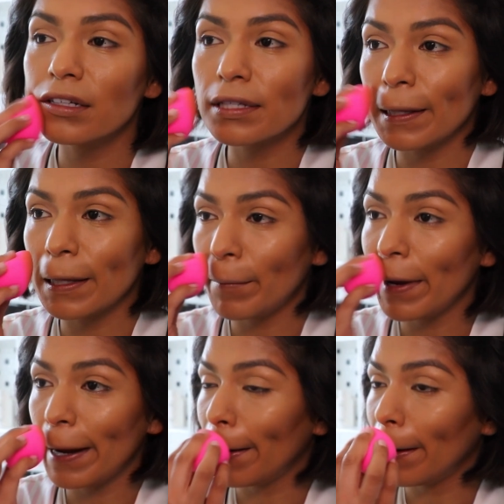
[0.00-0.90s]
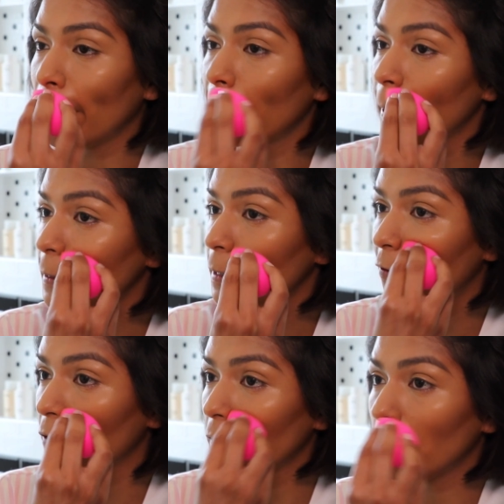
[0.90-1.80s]
say that my hair has
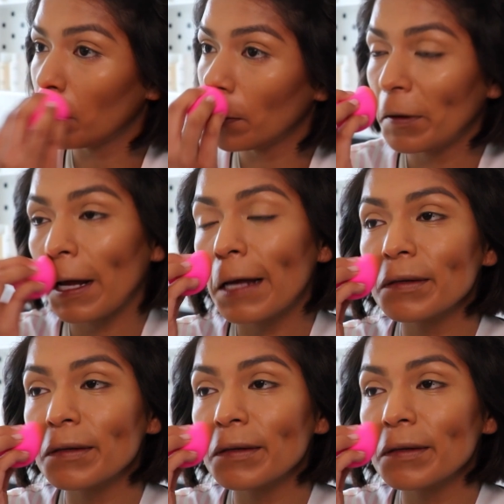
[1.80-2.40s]
definitely improved as